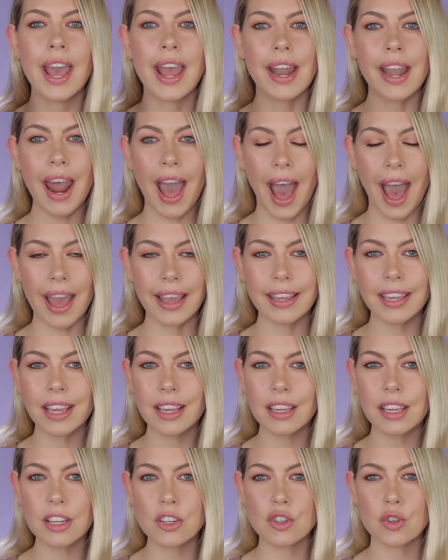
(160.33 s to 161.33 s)
and I
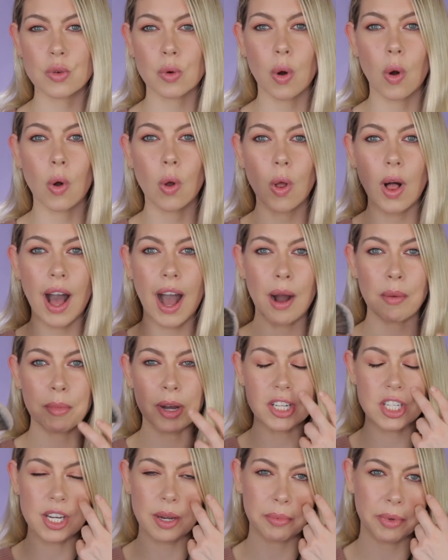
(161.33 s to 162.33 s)
can control how
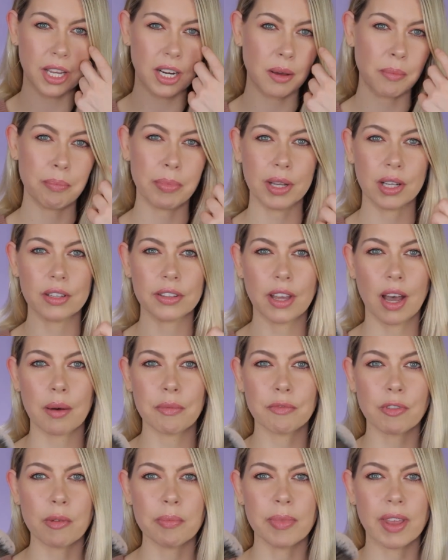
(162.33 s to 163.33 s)
much I'm going to build
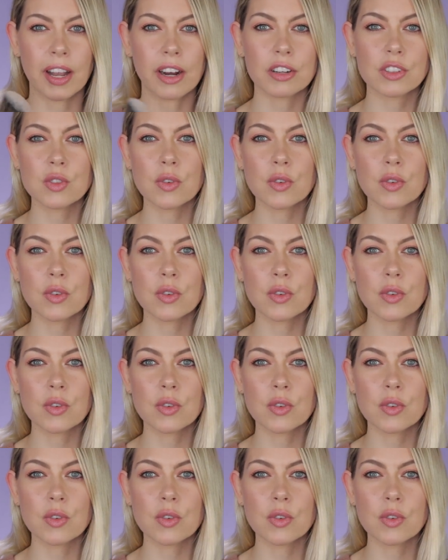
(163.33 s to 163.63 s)
up from there.